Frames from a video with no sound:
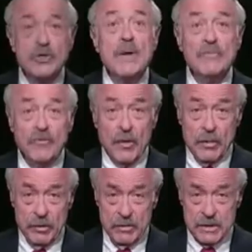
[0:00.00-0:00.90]
Jim
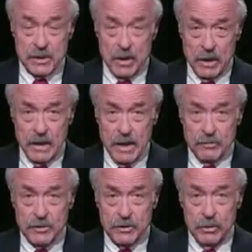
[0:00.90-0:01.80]
Farmer is gone
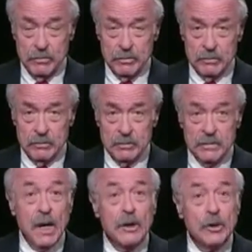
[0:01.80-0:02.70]
now, too.
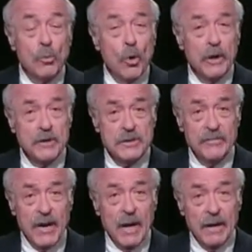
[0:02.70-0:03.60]
Dr. Walker
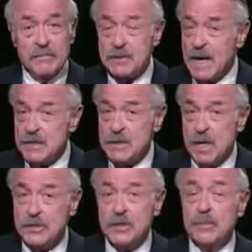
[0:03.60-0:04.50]
survives, as
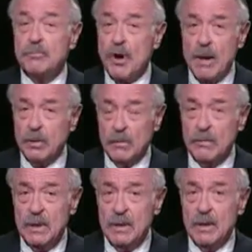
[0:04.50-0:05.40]
does the
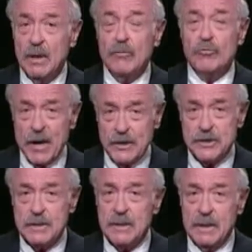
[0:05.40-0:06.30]
problem of
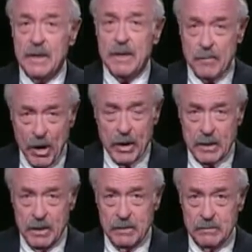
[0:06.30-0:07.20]
race in
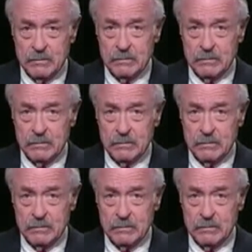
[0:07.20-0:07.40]
America.